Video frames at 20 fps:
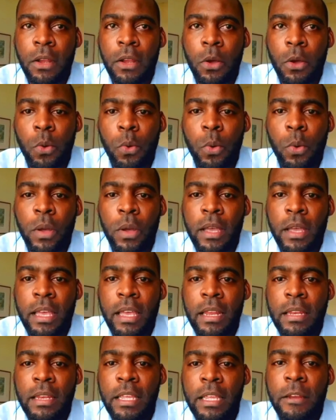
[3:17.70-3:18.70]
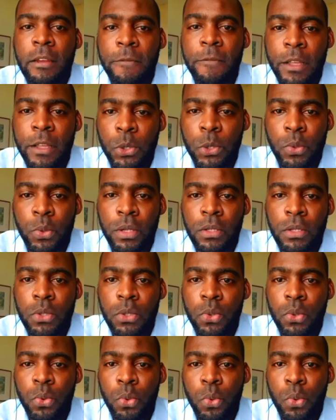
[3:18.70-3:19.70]
allow the individual
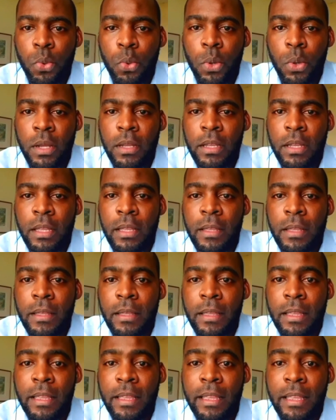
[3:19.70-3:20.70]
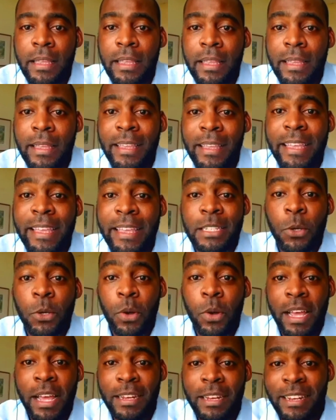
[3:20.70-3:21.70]
to get
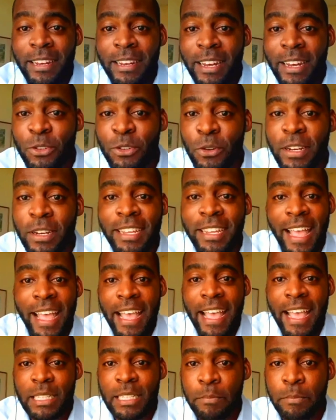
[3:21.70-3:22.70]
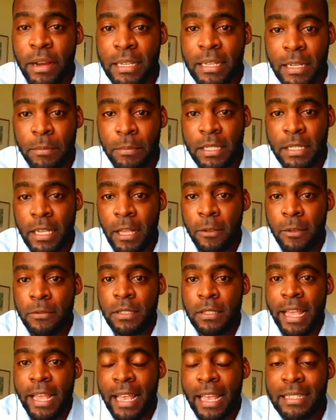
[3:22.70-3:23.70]
out and literally express
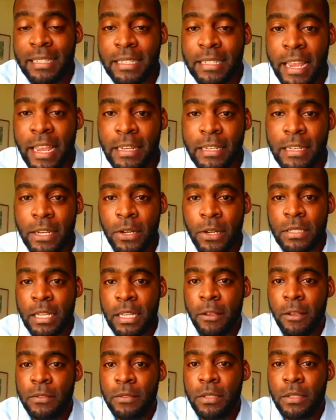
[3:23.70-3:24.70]
themselves, extend their